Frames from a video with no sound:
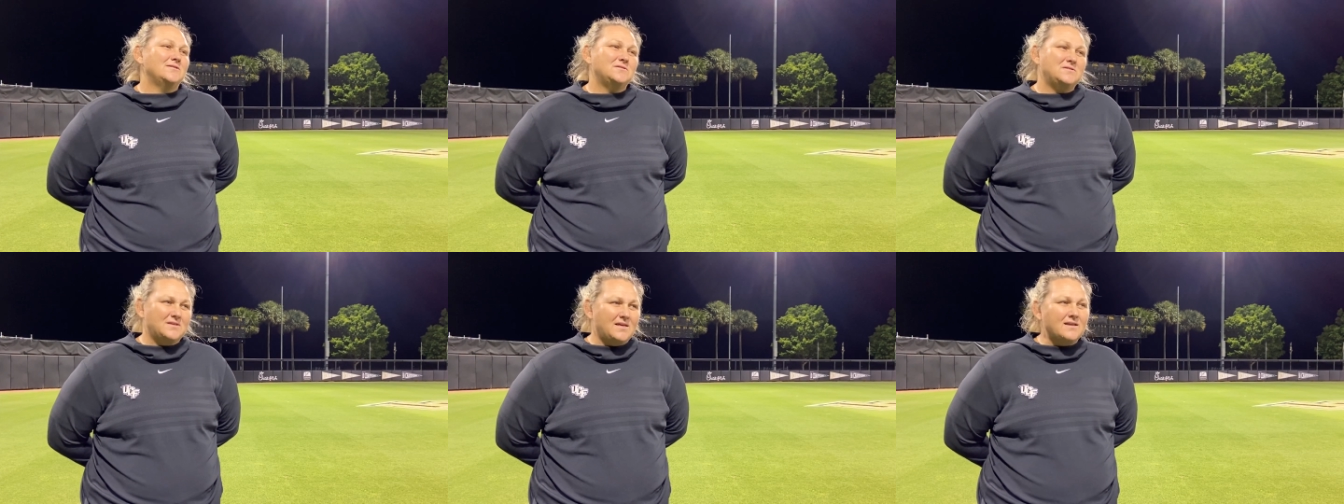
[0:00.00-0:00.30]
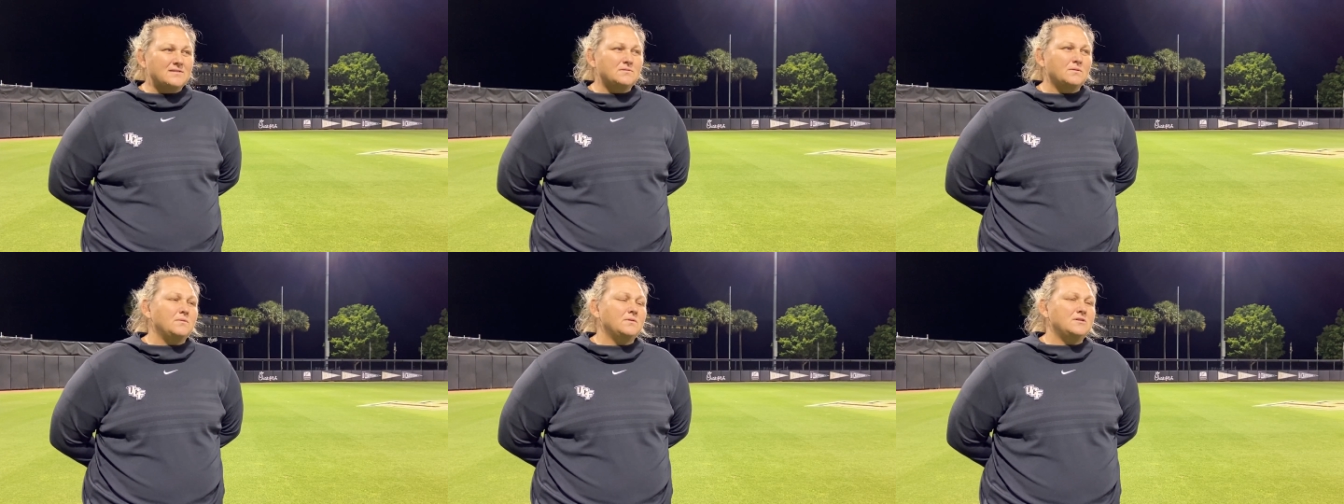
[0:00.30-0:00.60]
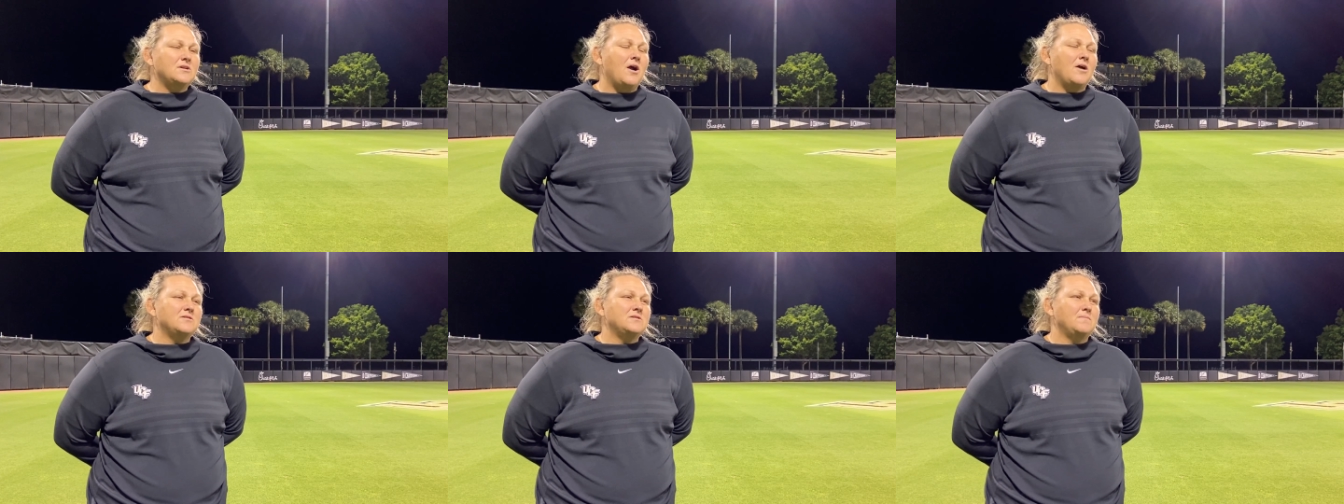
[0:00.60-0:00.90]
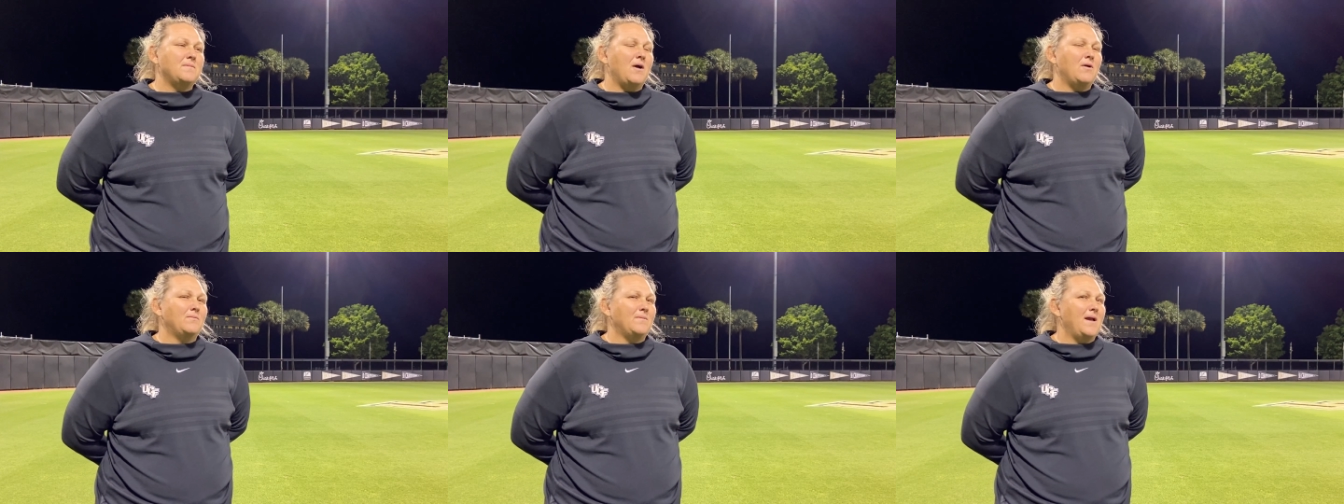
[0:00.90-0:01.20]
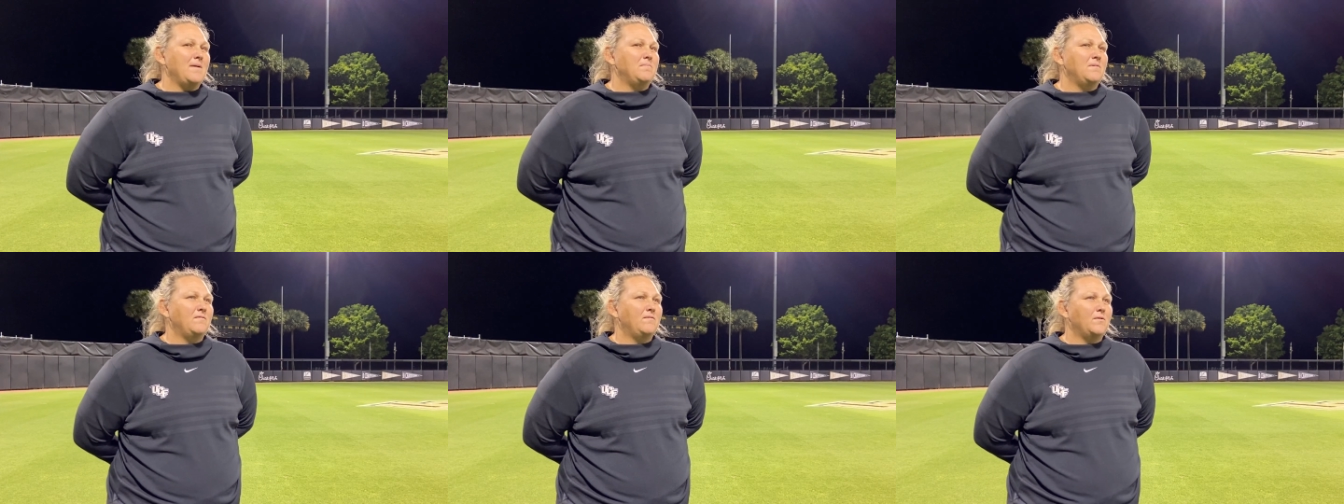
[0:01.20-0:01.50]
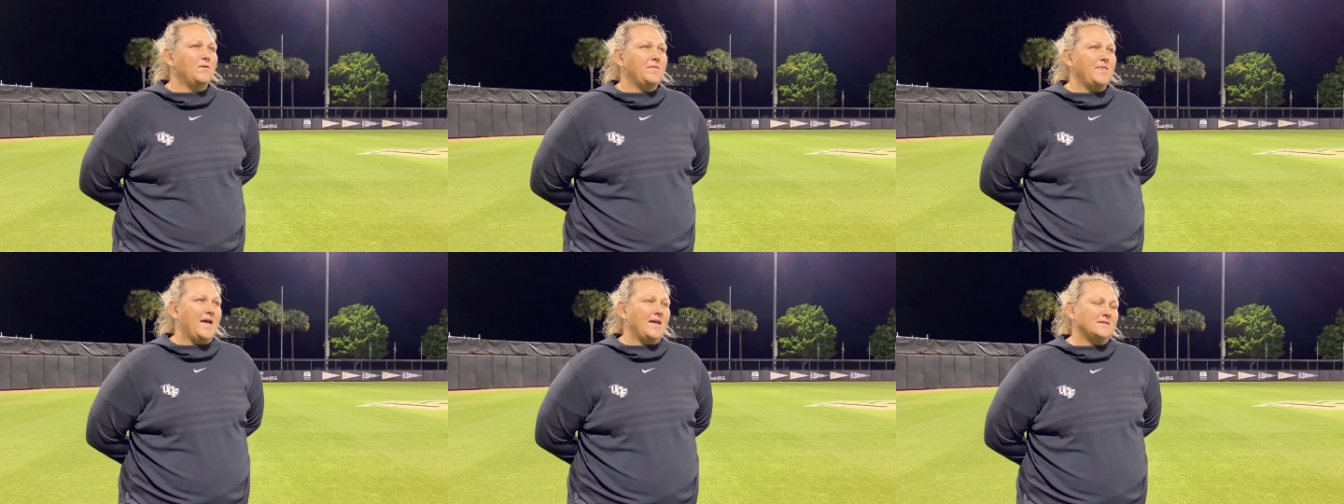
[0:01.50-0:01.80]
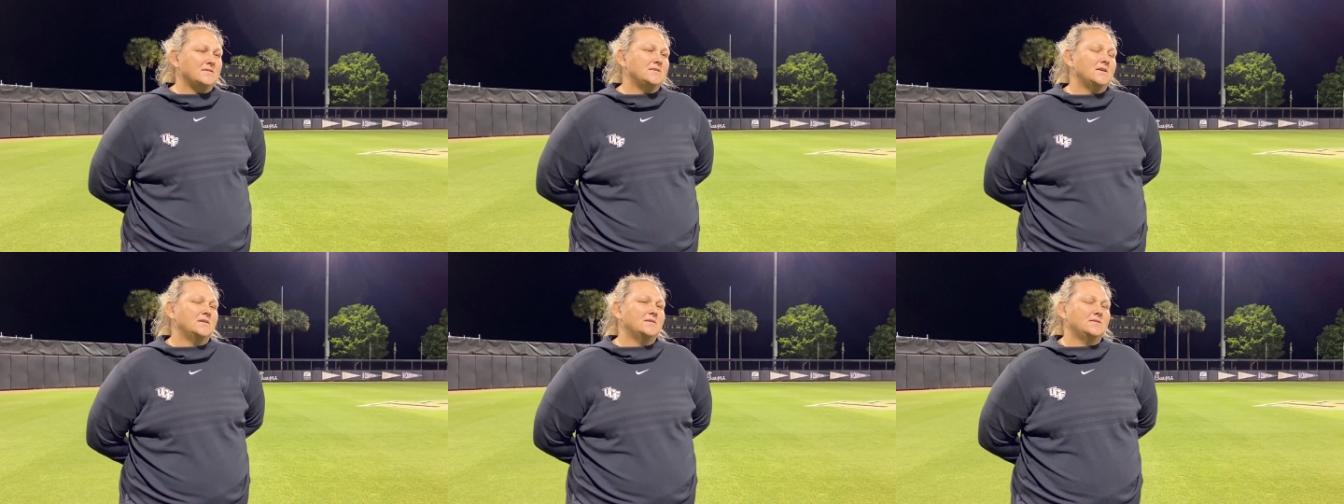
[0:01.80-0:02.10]
And so that's what we talked about right before
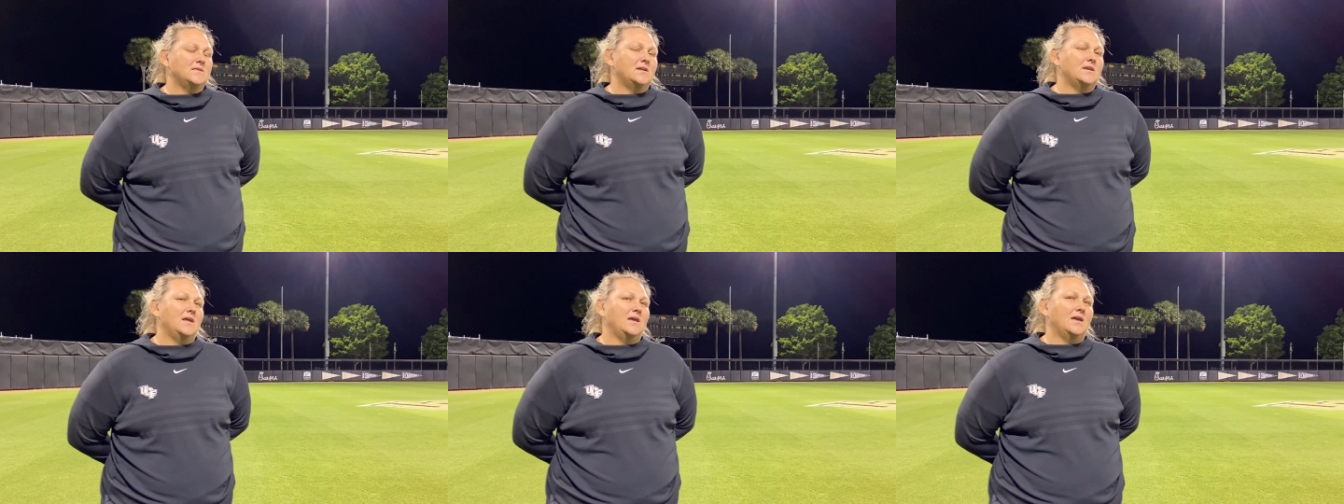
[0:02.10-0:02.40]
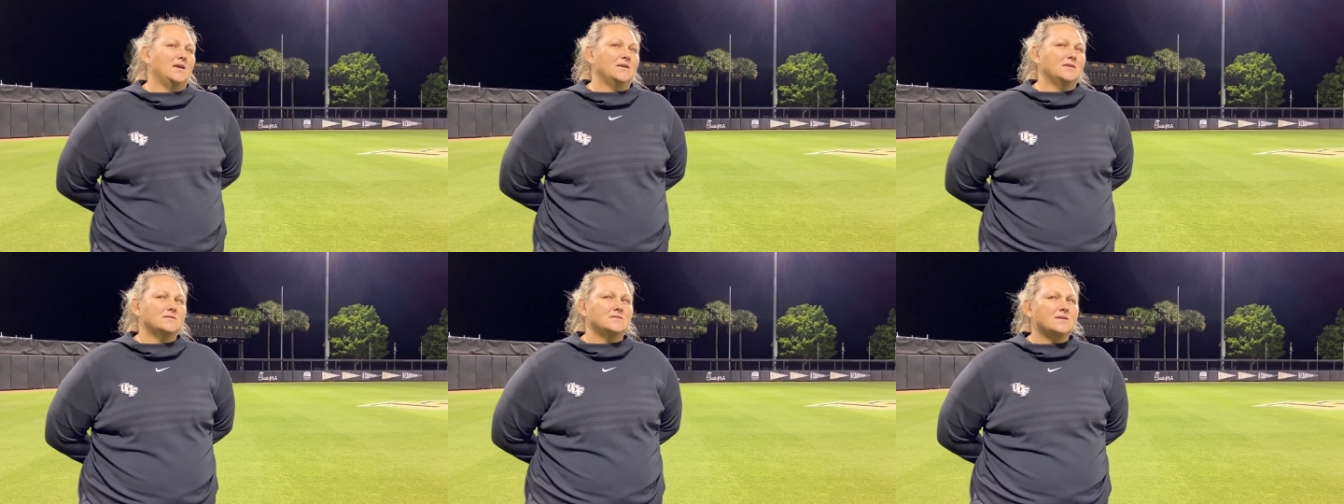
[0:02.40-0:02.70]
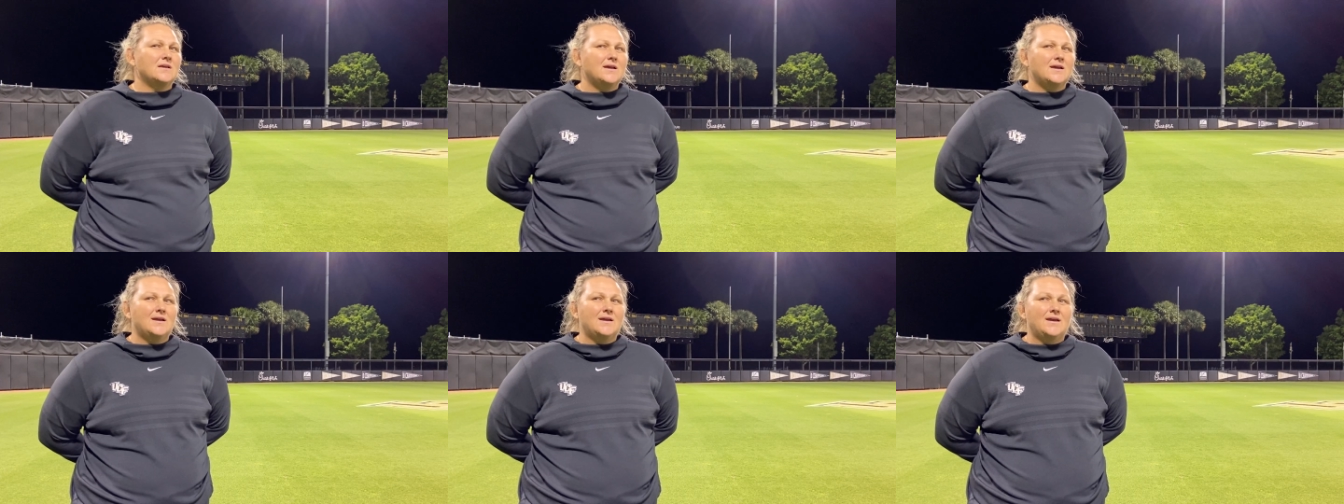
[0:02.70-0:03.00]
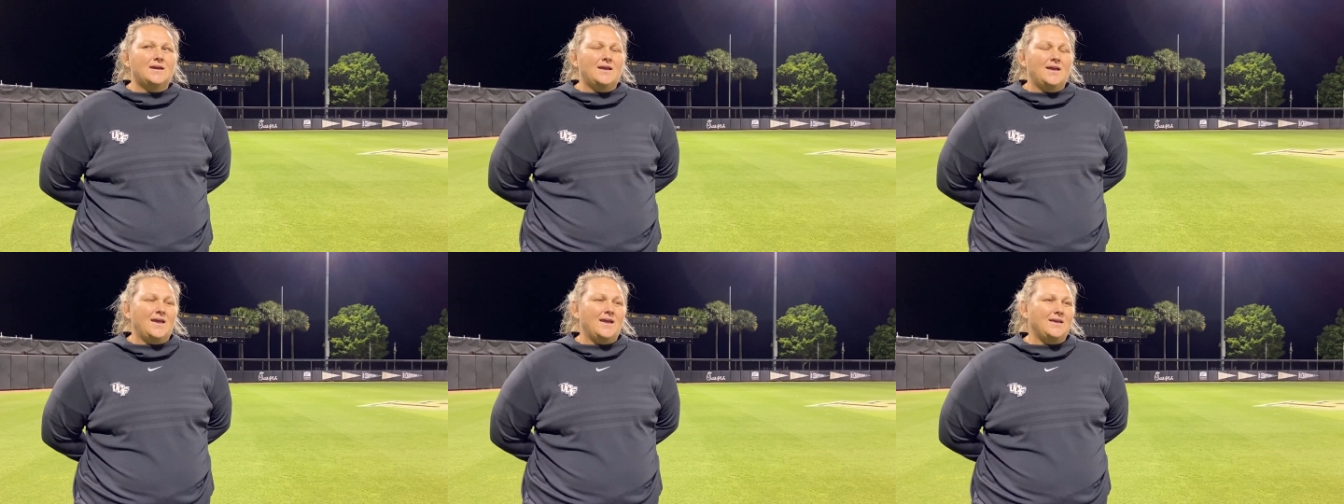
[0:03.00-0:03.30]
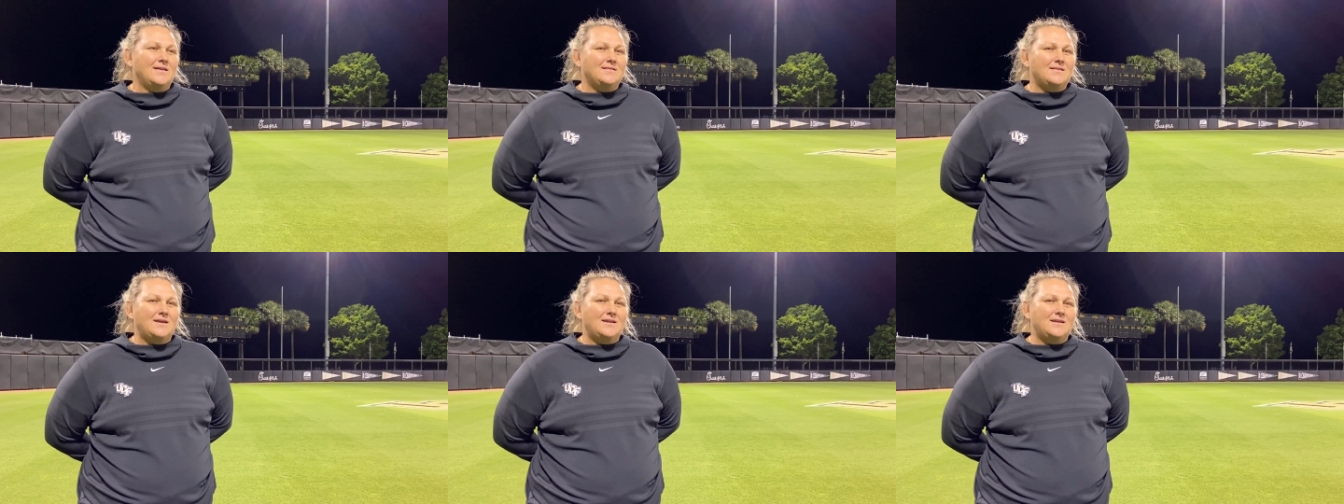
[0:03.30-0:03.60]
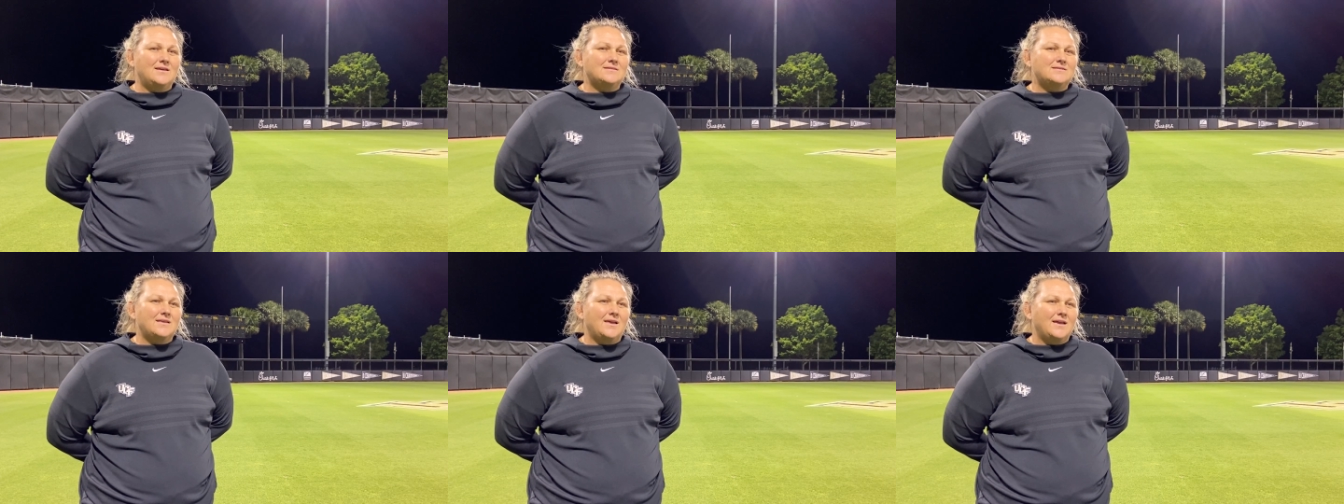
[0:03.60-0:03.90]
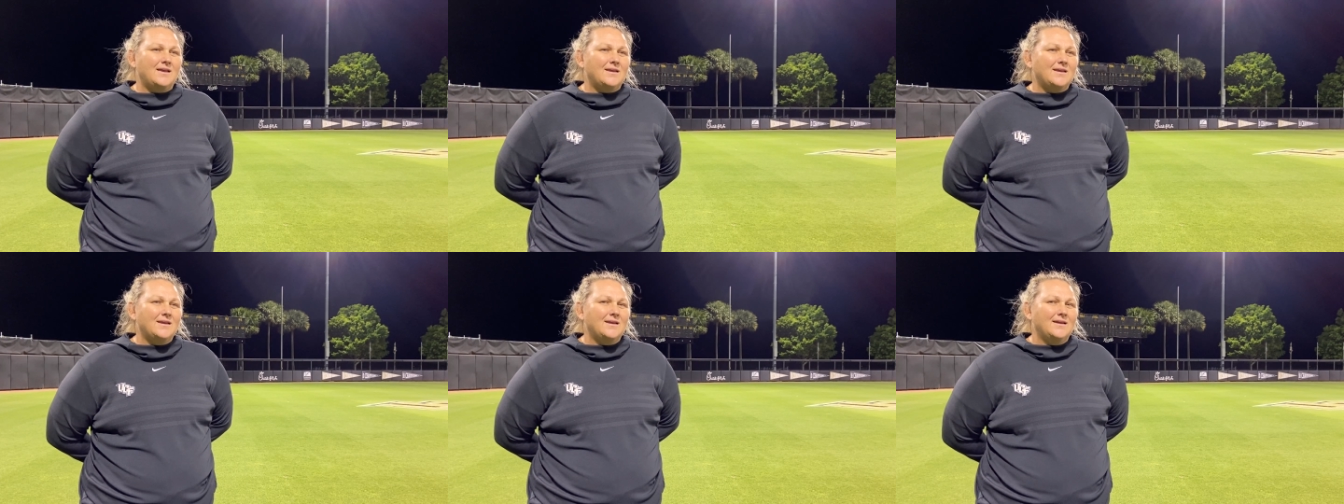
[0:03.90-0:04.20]
that sixth inning is, hey ladies, like